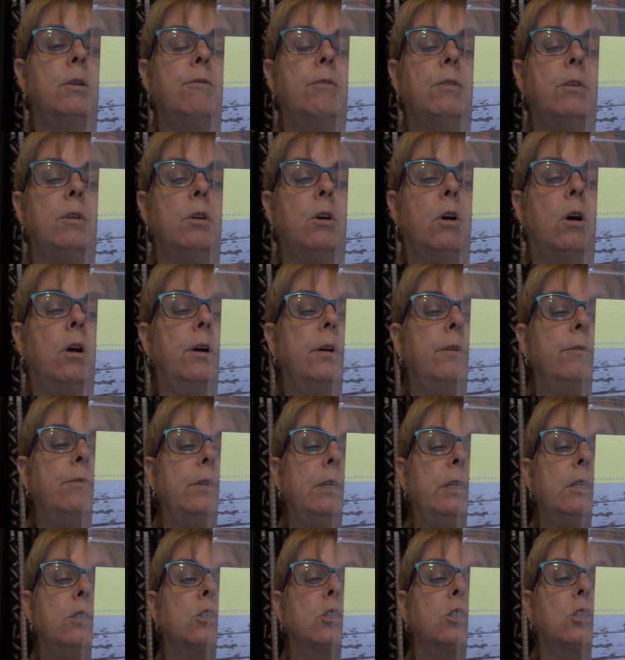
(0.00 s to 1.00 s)
of a yard of
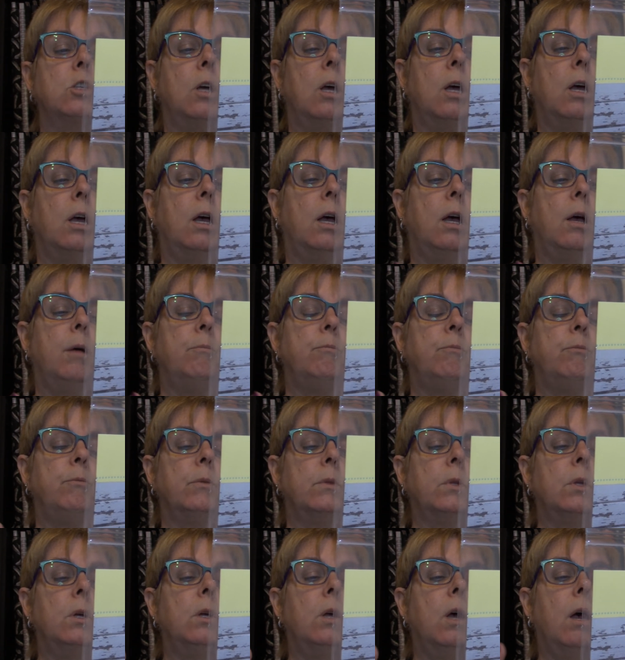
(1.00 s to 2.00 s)
each
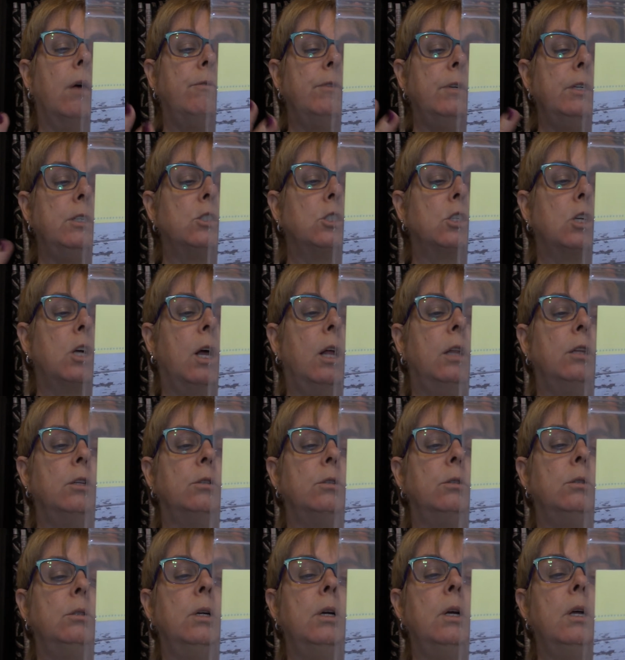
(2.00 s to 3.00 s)

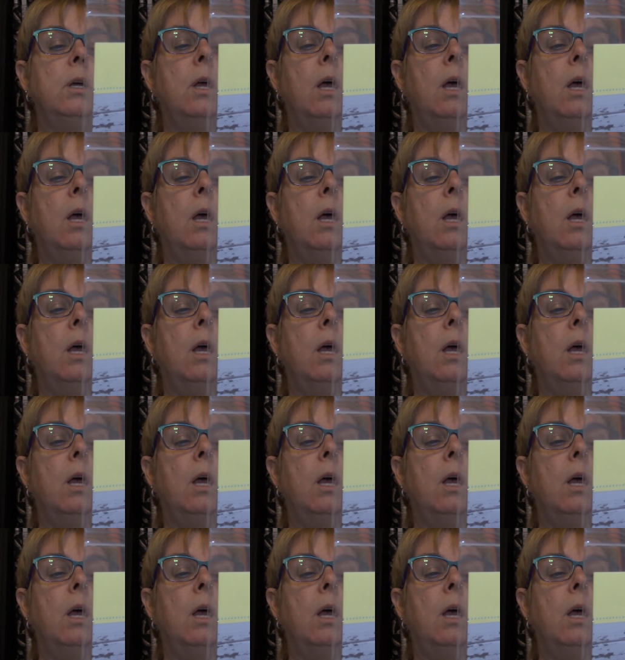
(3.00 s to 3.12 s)
color.